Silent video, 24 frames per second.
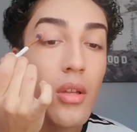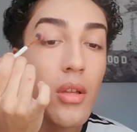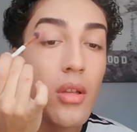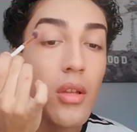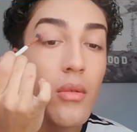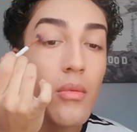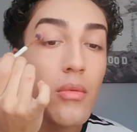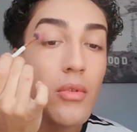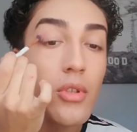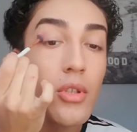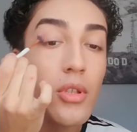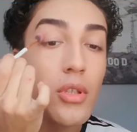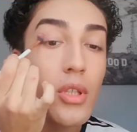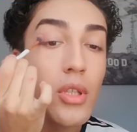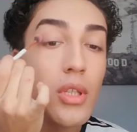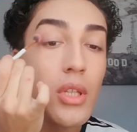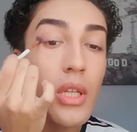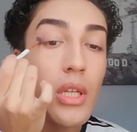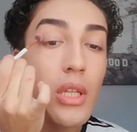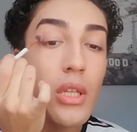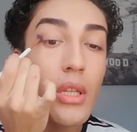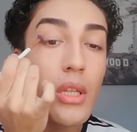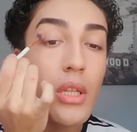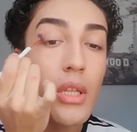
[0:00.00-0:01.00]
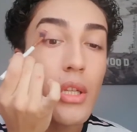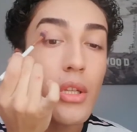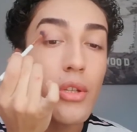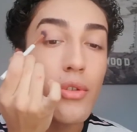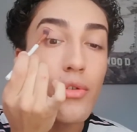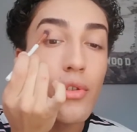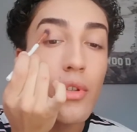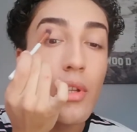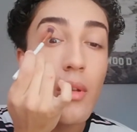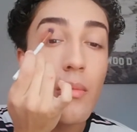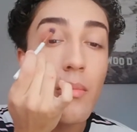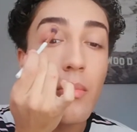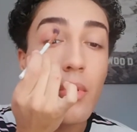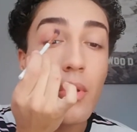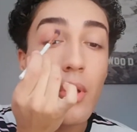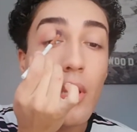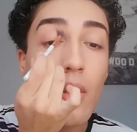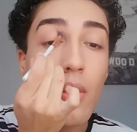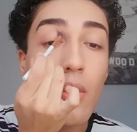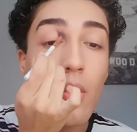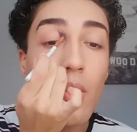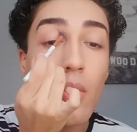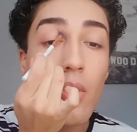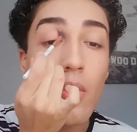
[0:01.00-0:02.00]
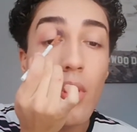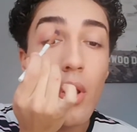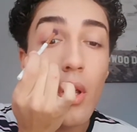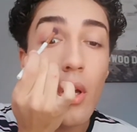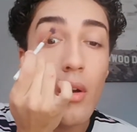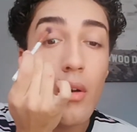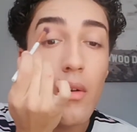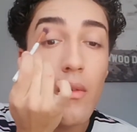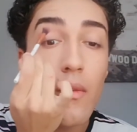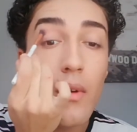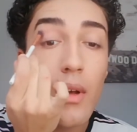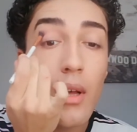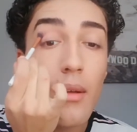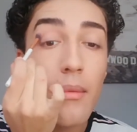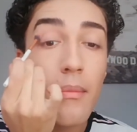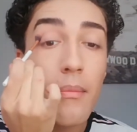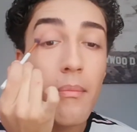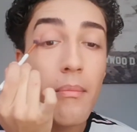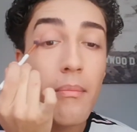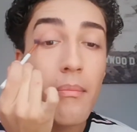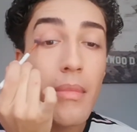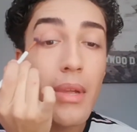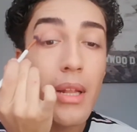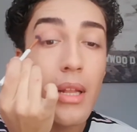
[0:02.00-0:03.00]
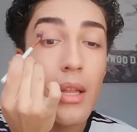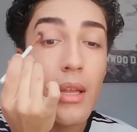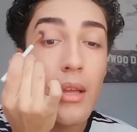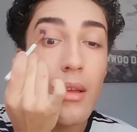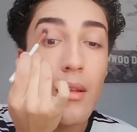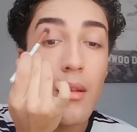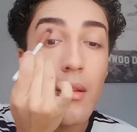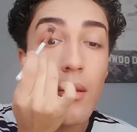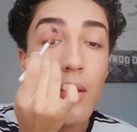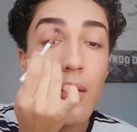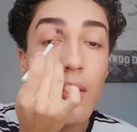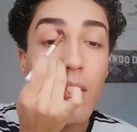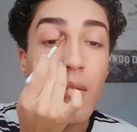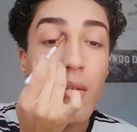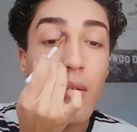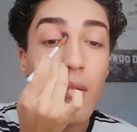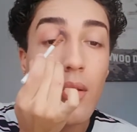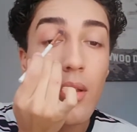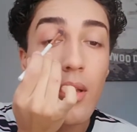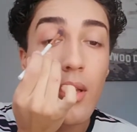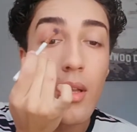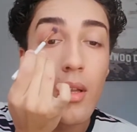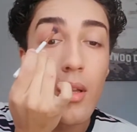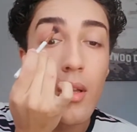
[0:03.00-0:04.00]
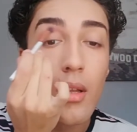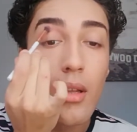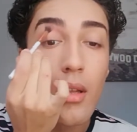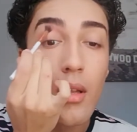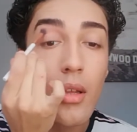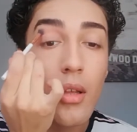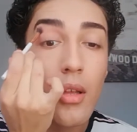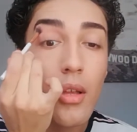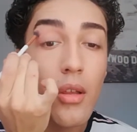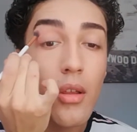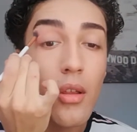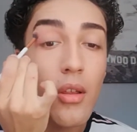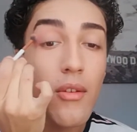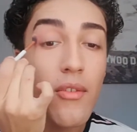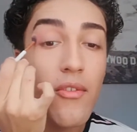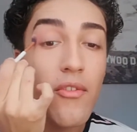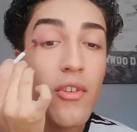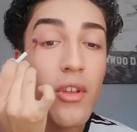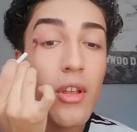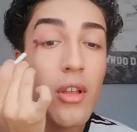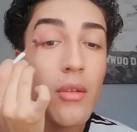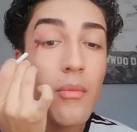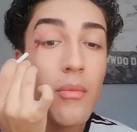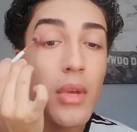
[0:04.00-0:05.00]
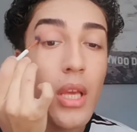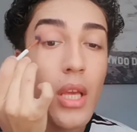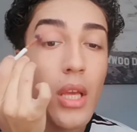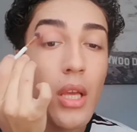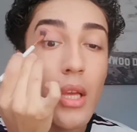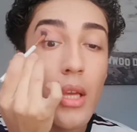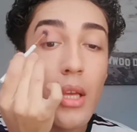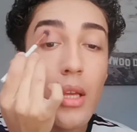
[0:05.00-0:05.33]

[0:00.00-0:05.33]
I'm just gonna literally put it all over my land. You feel me?